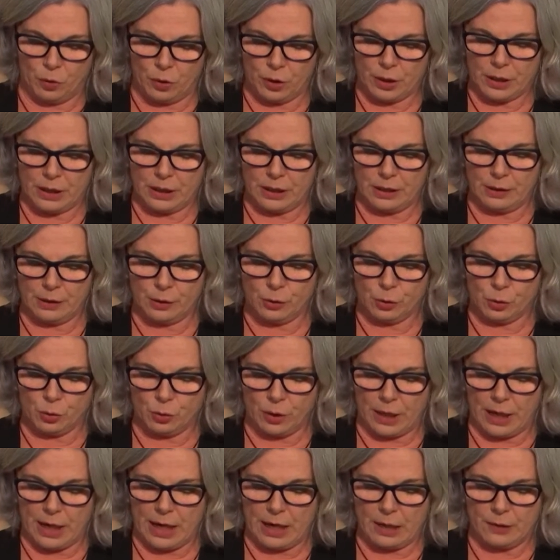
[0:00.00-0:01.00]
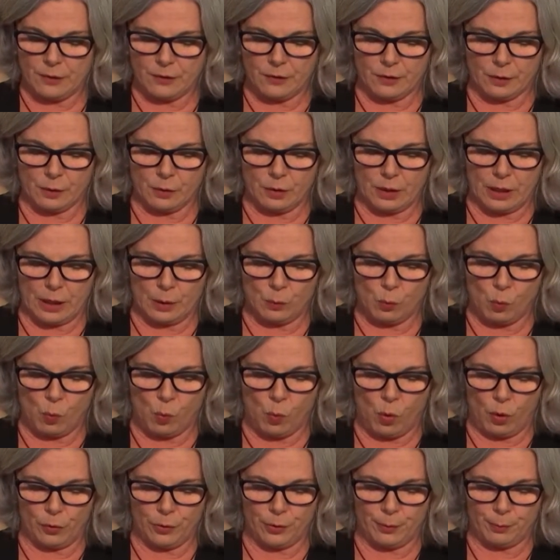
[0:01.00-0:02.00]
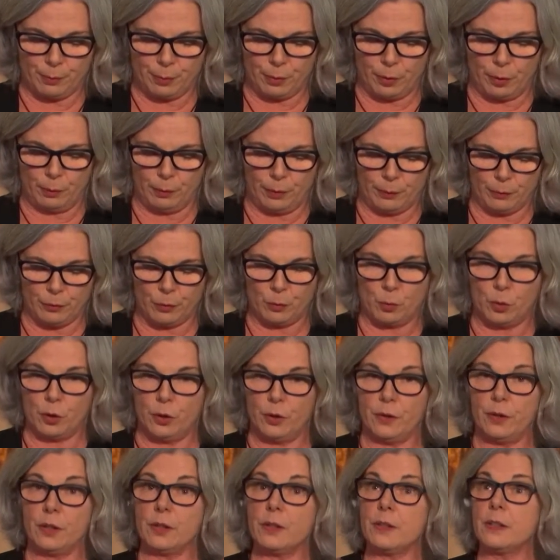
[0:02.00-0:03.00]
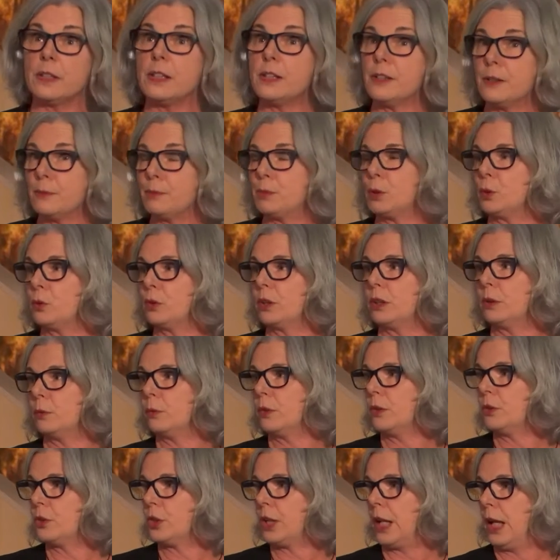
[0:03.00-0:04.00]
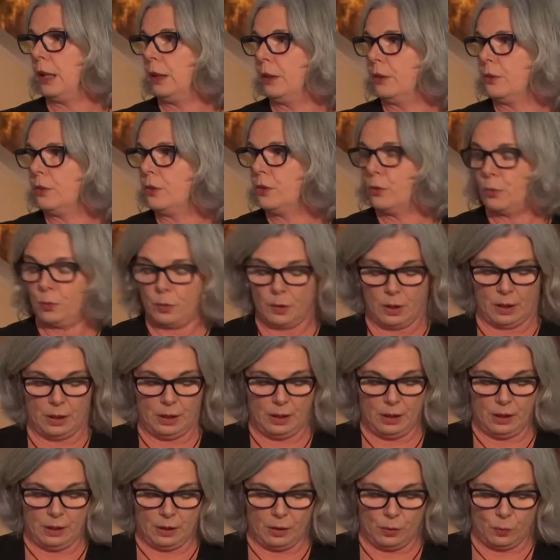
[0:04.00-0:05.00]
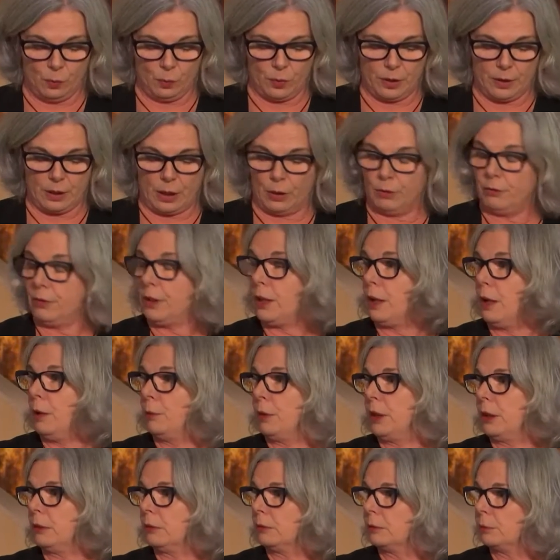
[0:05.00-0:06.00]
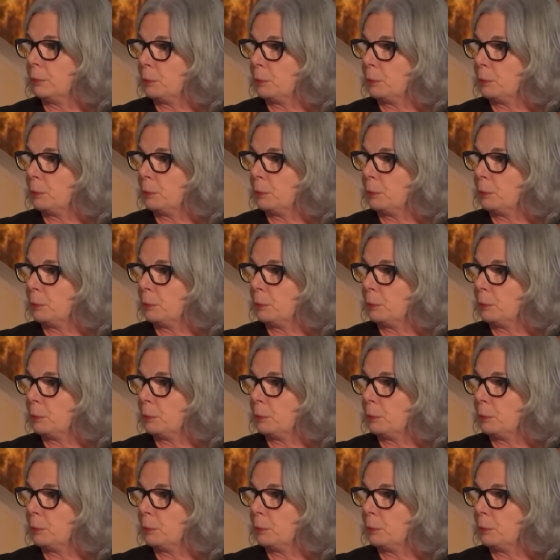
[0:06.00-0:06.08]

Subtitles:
working in the Chook House and what the problems were that this building was challenged with overcoming?